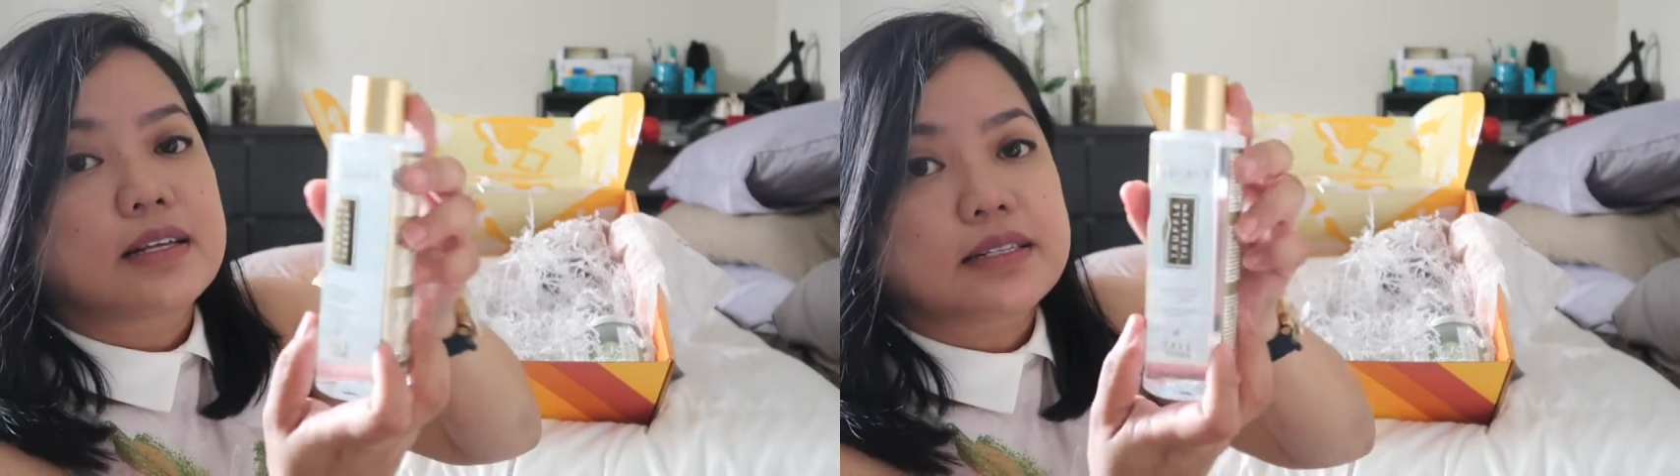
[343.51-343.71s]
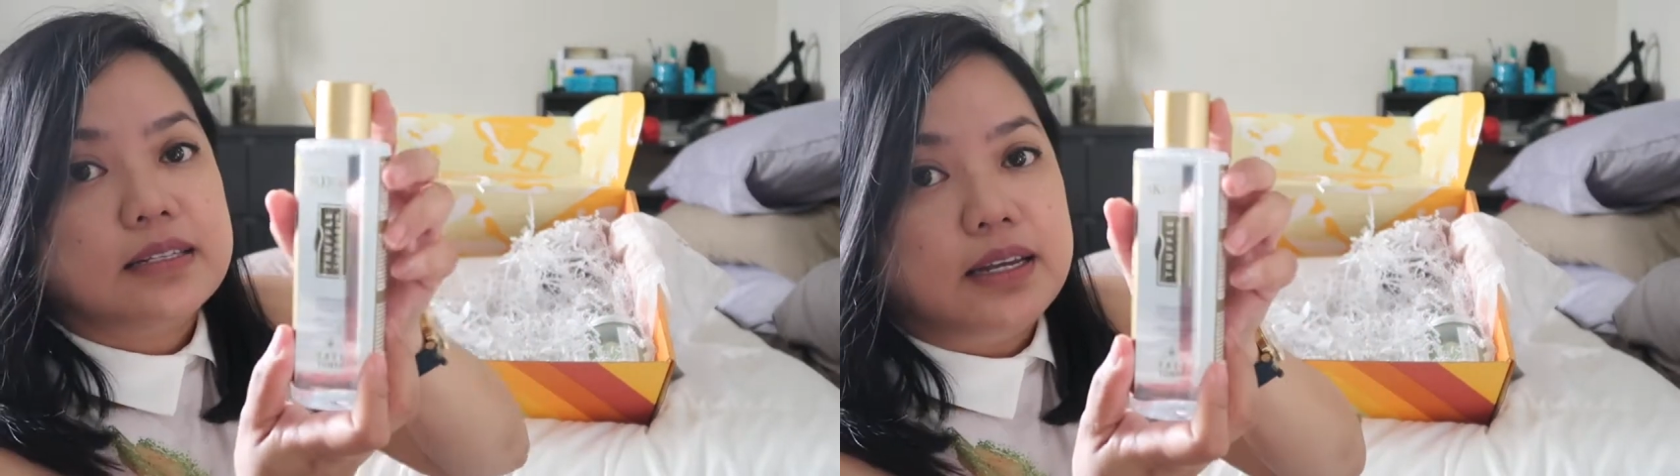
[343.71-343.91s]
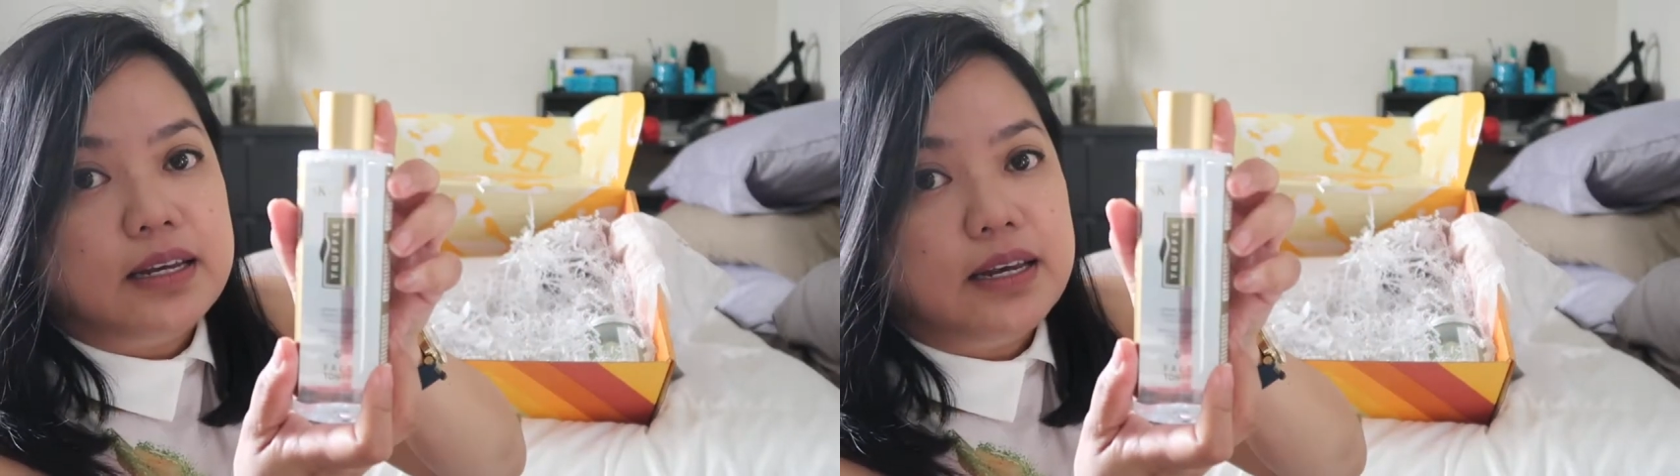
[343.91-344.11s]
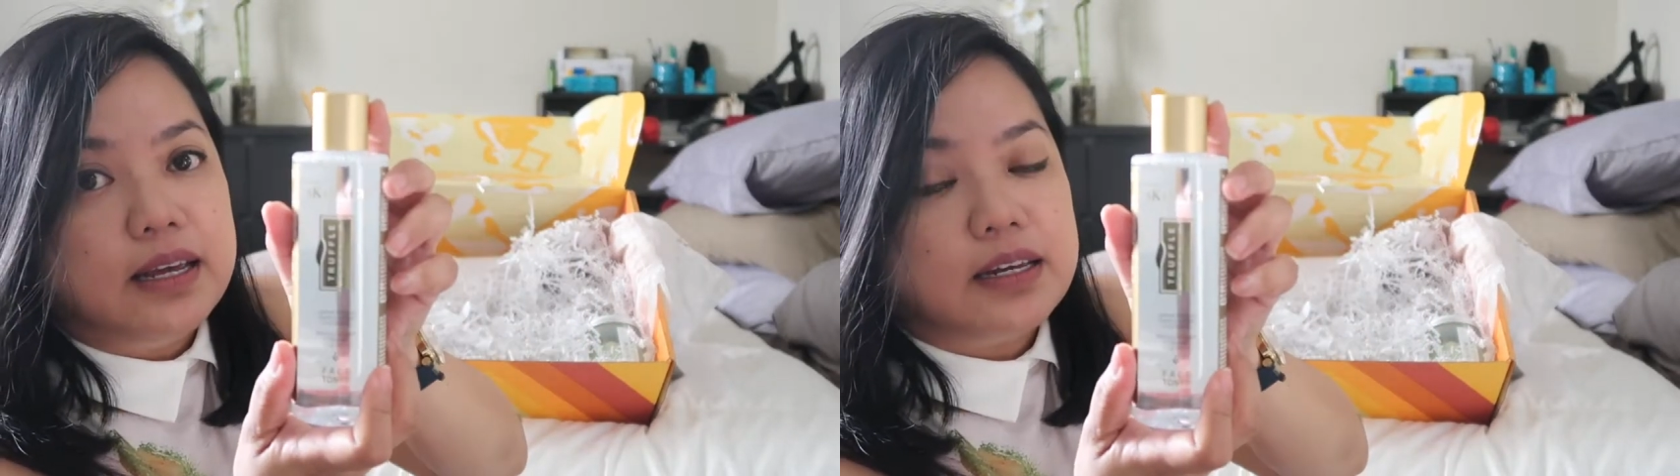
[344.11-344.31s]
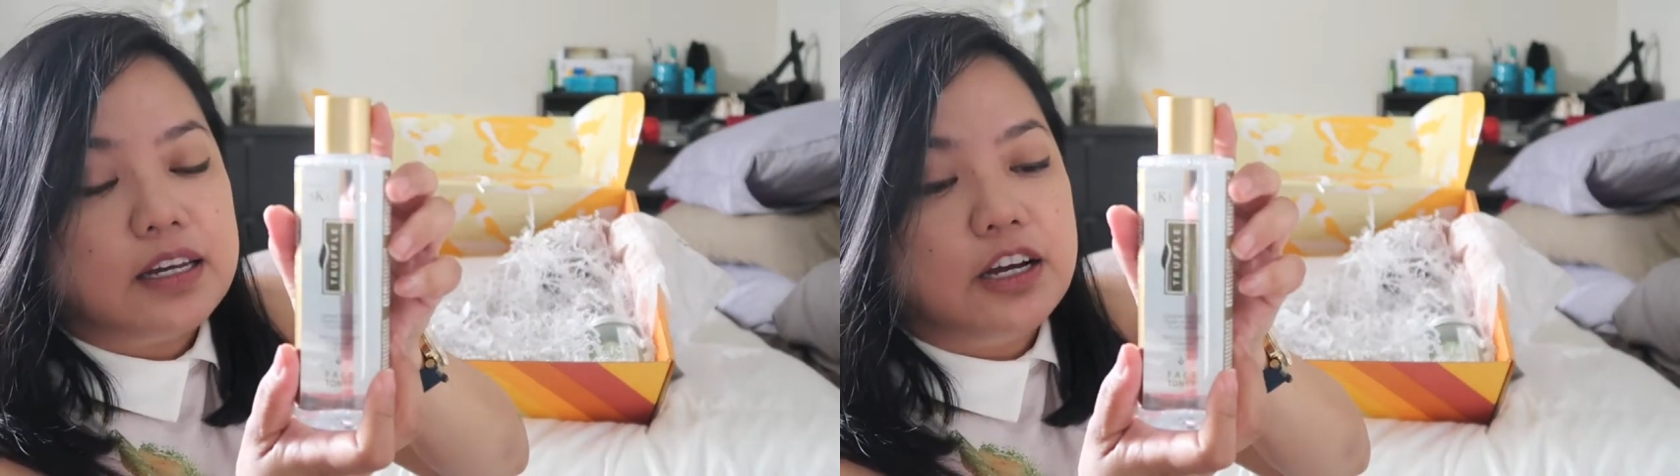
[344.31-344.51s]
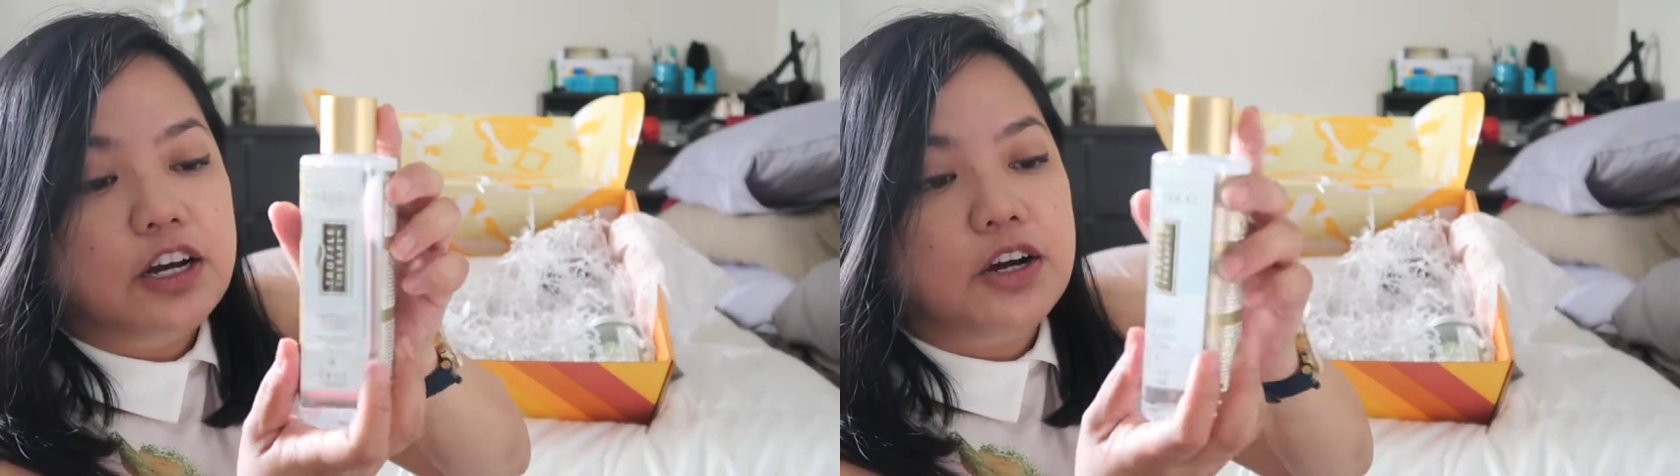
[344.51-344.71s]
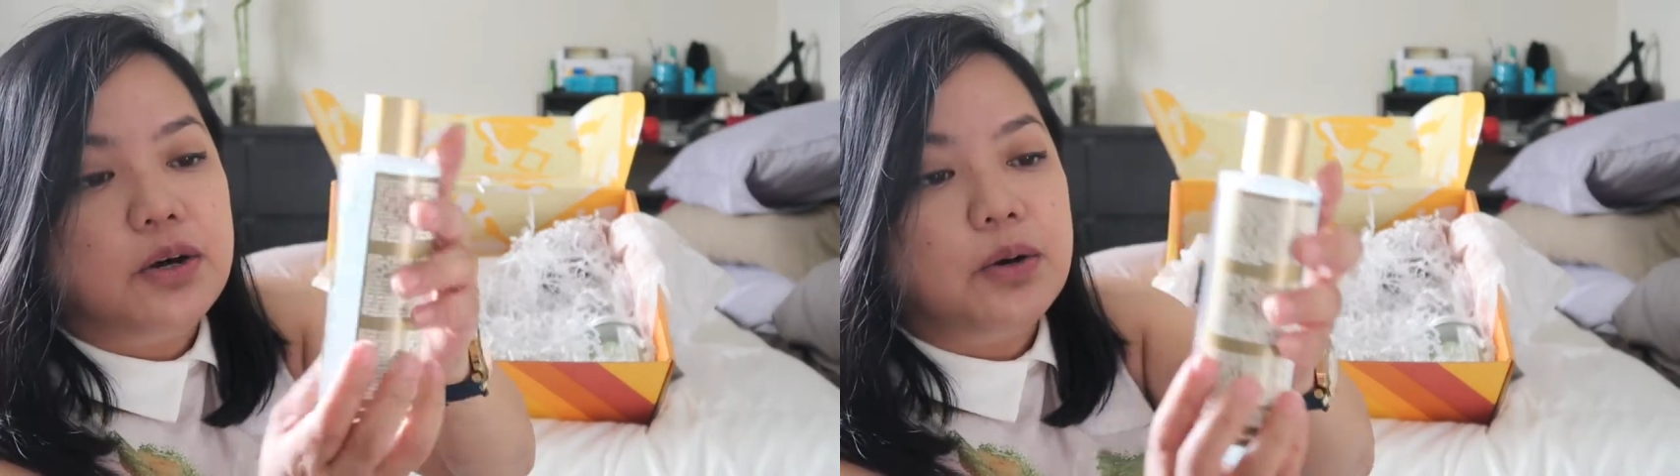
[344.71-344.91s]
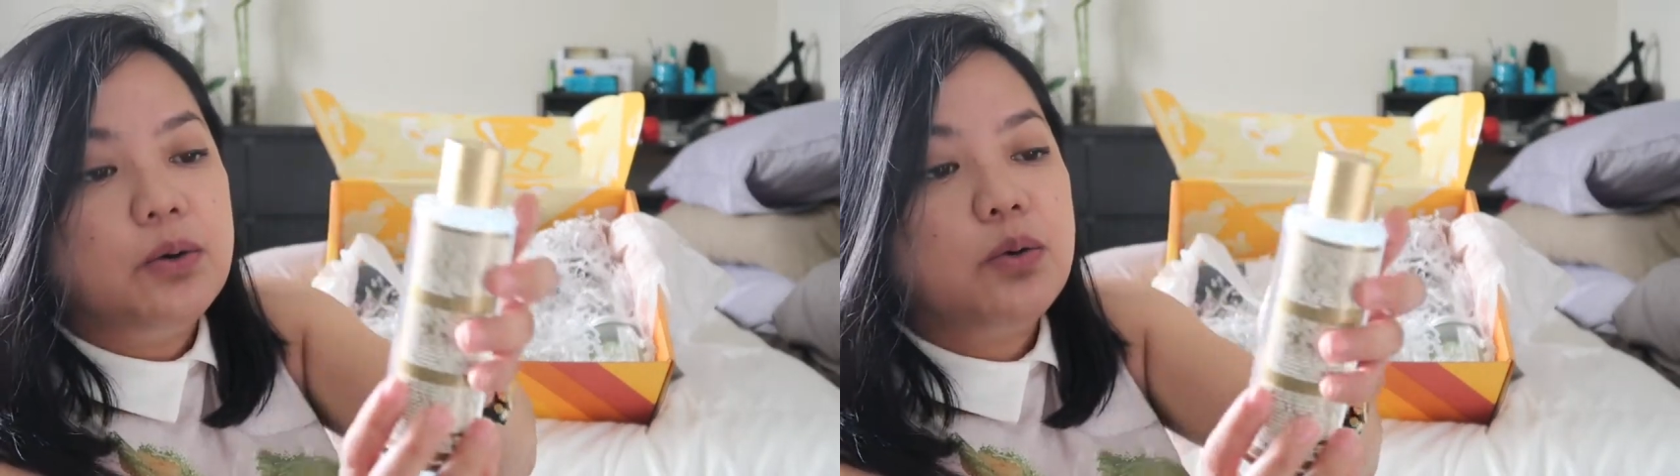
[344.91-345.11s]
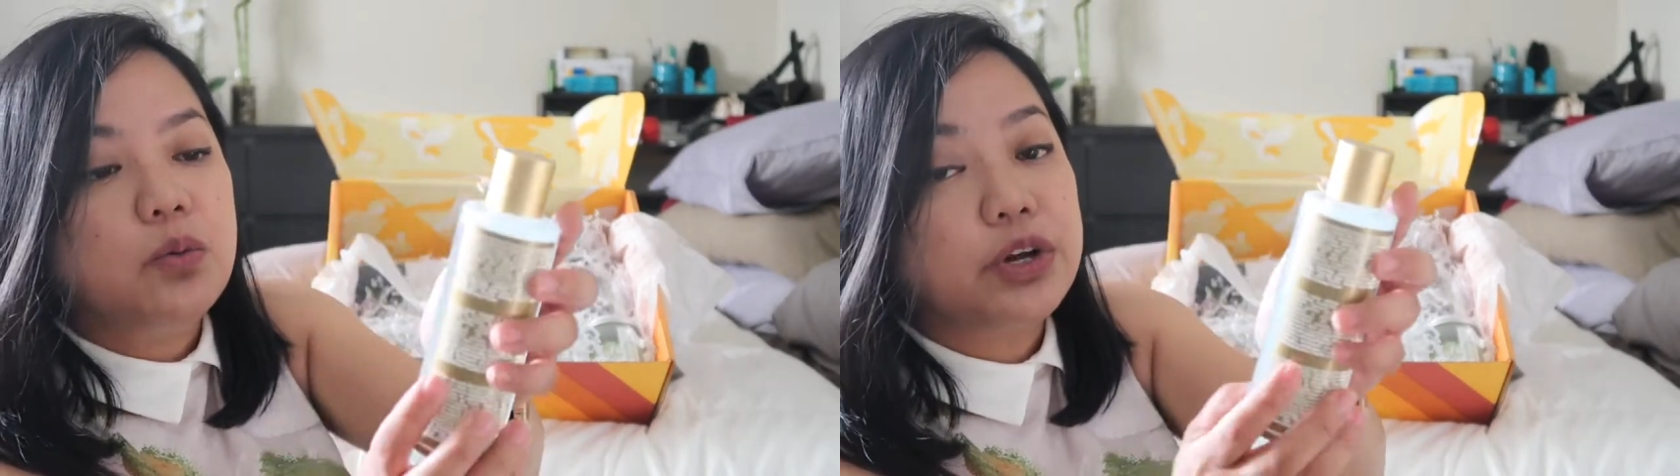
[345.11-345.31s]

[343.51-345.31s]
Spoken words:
Skin & Co,